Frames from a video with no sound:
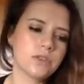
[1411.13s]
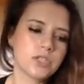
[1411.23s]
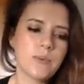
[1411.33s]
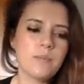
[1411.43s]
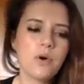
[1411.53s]

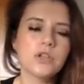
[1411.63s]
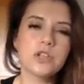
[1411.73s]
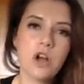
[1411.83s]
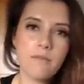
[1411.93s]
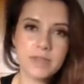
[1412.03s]
some
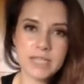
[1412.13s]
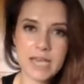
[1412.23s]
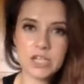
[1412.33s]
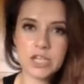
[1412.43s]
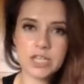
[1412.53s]
important
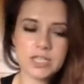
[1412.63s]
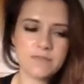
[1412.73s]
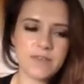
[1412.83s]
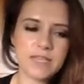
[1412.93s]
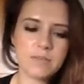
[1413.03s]

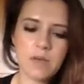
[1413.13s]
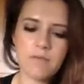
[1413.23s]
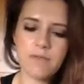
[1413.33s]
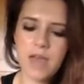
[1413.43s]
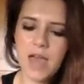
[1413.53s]
conversations this
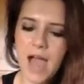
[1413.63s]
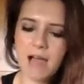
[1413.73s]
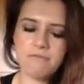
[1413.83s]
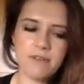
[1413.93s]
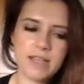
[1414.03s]
month.
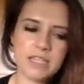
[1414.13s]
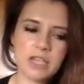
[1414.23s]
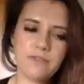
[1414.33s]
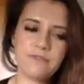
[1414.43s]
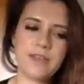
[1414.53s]
I really
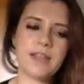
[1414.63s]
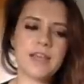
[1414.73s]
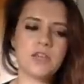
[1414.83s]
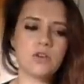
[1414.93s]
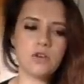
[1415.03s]
do feel
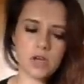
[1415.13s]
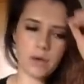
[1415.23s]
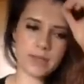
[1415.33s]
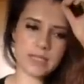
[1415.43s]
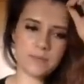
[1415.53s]
like you're
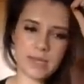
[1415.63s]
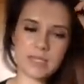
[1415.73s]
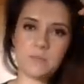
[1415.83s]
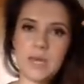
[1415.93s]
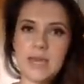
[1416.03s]
going to be
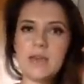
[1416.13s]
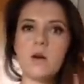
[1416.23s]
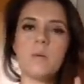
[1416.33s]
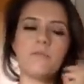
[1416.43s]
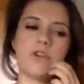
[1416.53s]
speaking
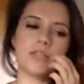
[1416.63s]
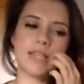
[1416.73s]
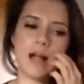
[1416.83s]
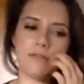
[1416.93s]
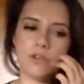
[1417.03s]
up for
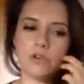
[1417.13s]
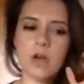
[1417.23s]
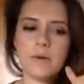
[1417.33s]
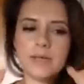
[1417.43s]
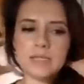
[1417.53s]
yourself. You're
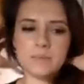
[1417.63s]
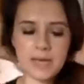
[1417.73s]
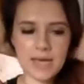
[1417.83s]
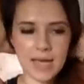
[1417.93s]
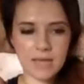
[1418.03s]
going to
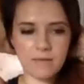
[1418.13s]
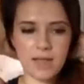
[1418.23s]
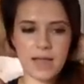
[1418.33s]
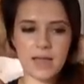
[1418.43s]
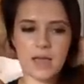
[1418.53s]
be kind of
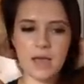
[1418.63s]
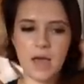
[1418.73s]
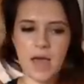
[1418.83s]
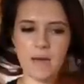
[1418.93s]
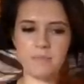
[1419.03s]
like
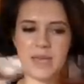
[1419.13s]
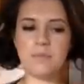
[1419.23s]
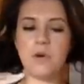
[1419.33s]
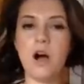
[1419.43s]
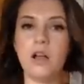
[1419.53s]

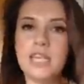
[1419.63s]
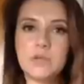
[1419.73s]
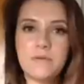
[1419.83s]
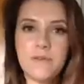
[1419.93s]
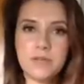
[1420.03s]
being more
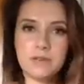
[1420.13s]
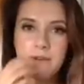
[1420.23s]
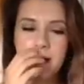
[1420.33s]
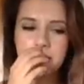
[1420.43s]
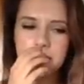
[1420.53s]
honest with those
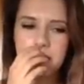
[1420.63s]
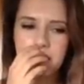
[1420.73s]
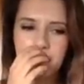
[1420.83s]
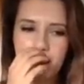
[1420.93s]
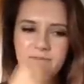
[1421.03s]
around
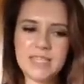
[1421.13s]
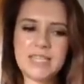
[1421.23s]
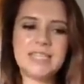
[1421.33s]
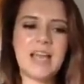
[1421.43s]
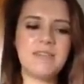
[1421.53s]
you. And this
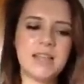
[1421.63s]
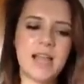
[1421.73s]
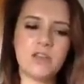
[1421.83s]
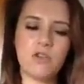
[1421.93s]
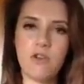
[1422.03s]
is definitely
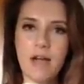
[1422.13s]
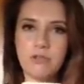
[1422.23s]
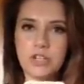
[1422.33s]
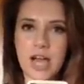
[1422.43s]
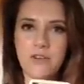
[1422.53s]
like your
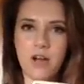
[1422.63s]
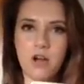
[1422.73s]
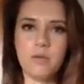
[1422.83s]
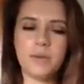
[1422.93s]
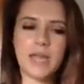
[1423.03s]
crown chakra
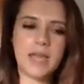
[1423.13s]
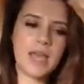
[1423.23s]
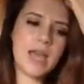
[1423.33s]
opening.